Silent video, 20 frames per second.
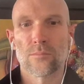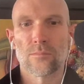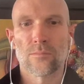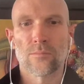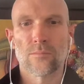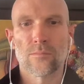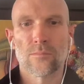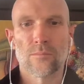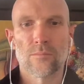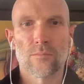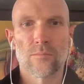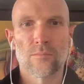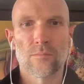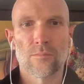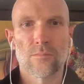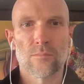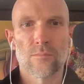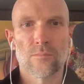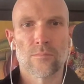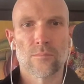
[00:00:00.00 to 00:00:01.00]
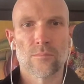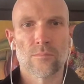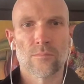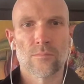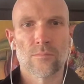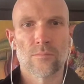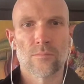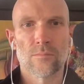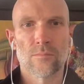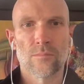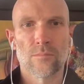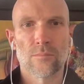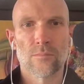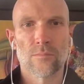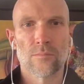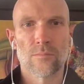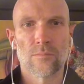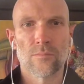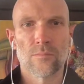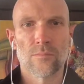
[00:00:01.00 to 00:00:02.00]

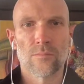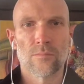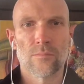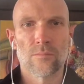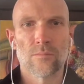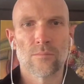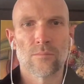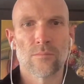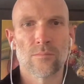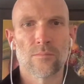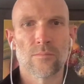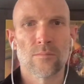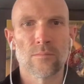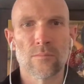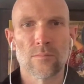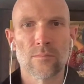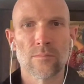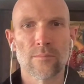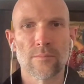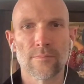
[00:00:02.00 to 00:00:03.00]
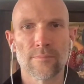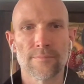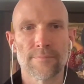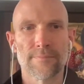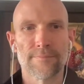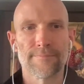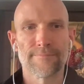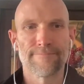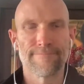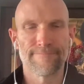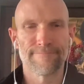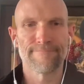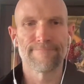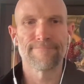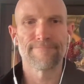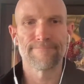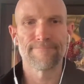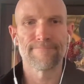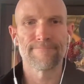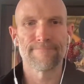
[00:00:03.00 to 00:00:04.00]

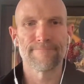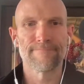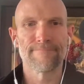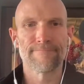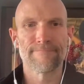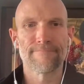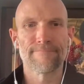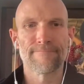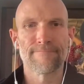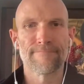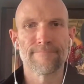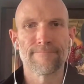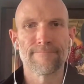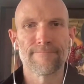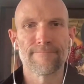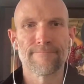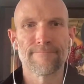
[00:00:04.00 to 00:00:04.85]
(silent)